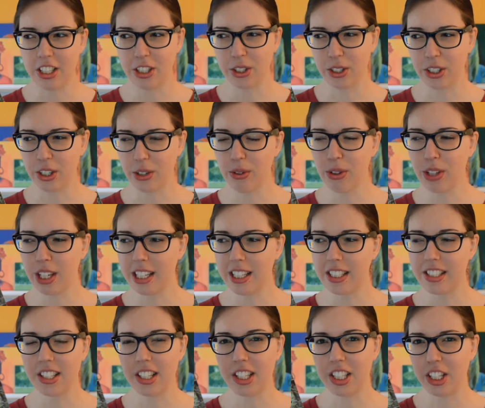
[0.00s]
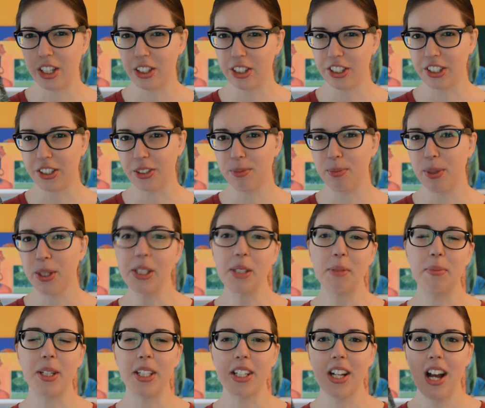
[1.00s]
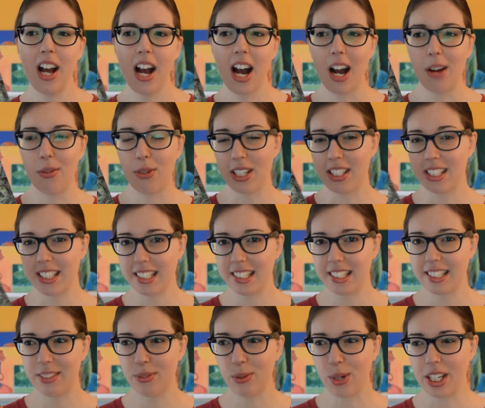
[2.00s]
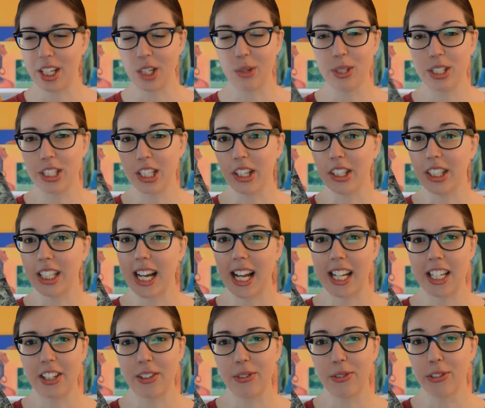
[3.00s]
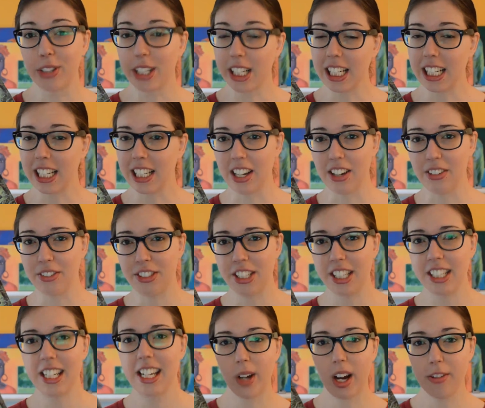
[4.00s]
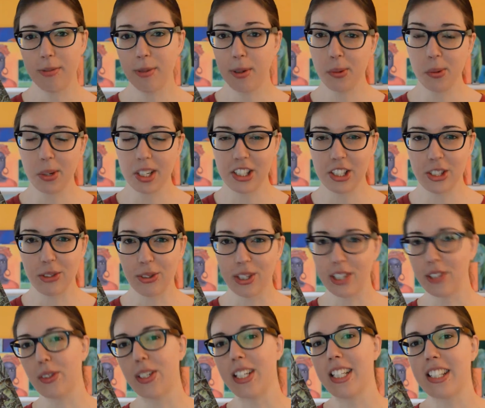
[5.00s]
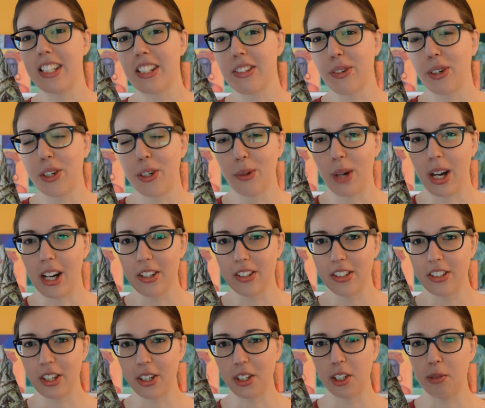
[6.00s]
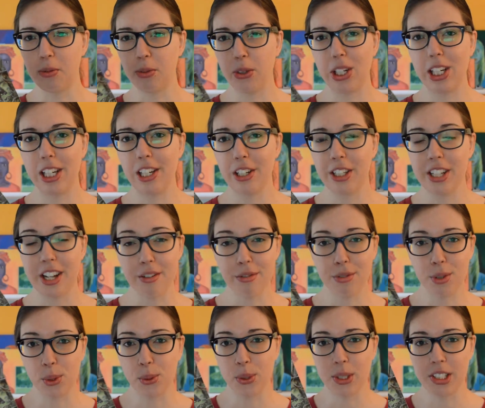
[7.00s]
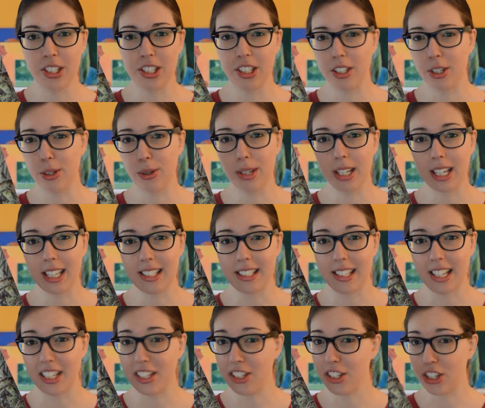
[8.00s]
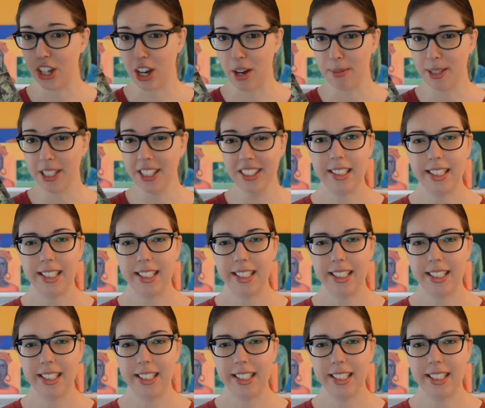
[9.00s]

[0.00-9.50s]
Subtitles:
sure. I don't think it's a young adult book, but I read this when I was younger and I really loved it. I've been wanting to reread this for a while, so I'm really looking forward to doing this in German.